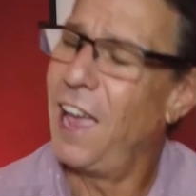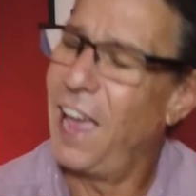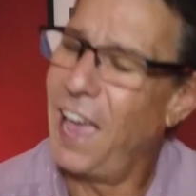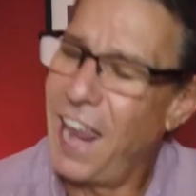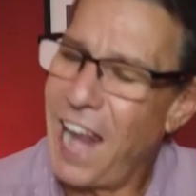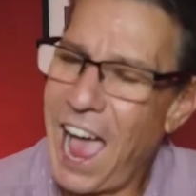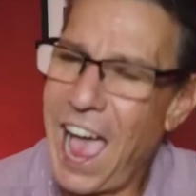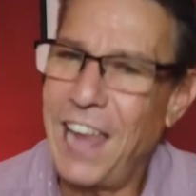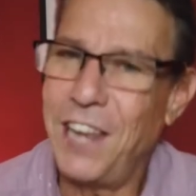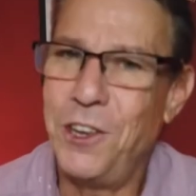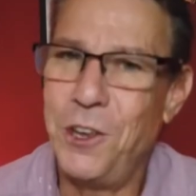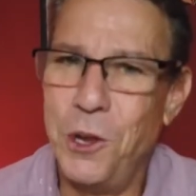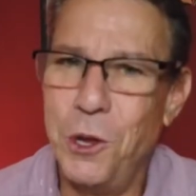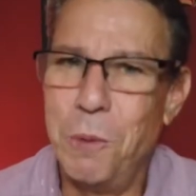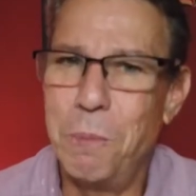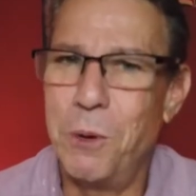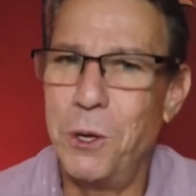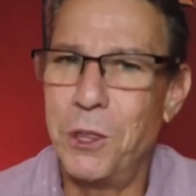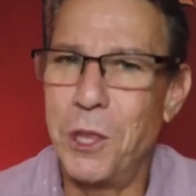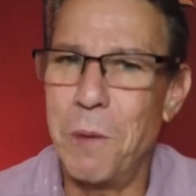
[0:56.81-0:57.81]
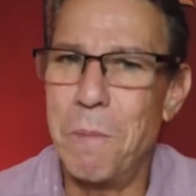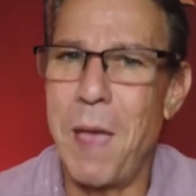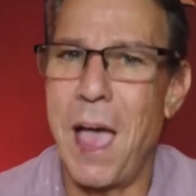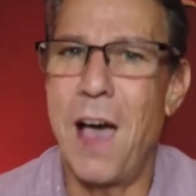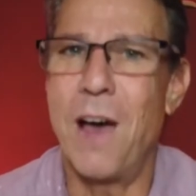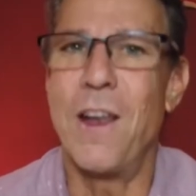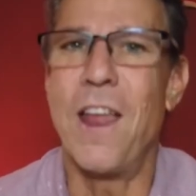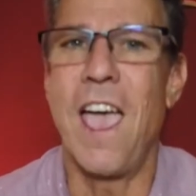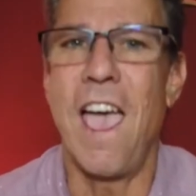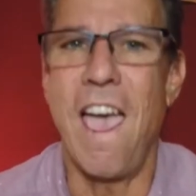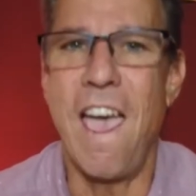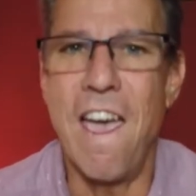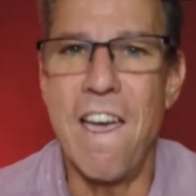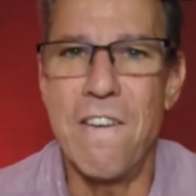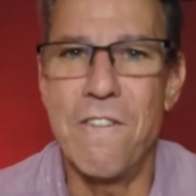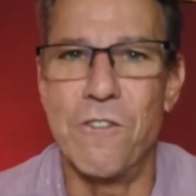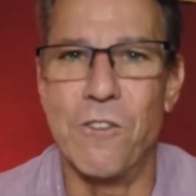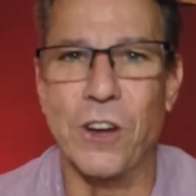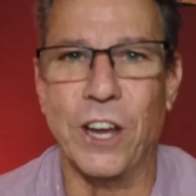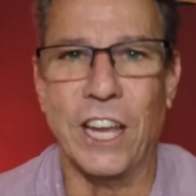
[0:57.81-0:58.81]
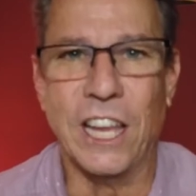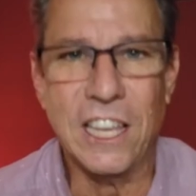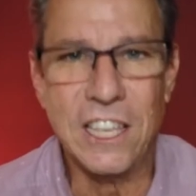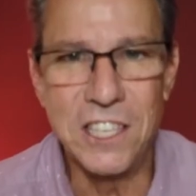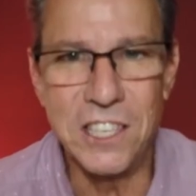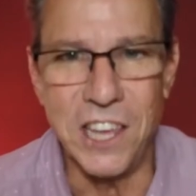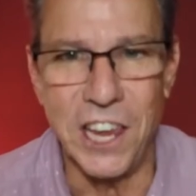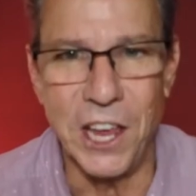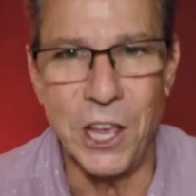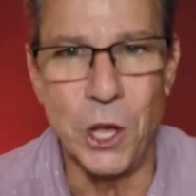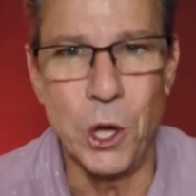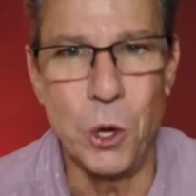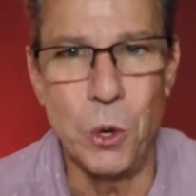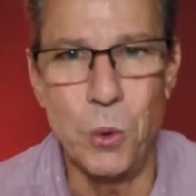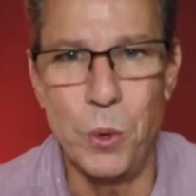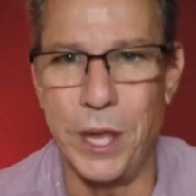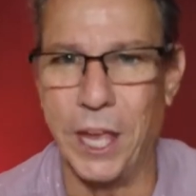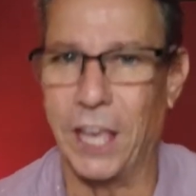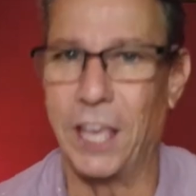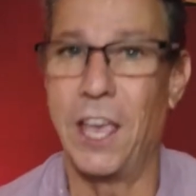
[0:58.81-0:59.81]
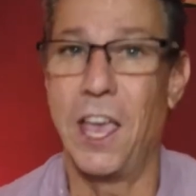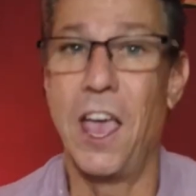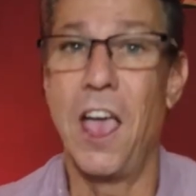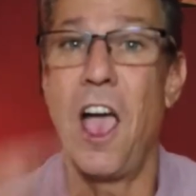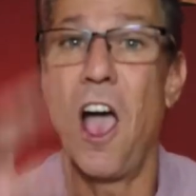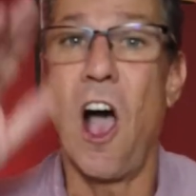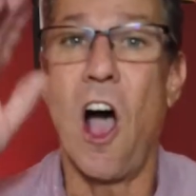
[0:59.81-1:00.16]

And I do put them out every single week.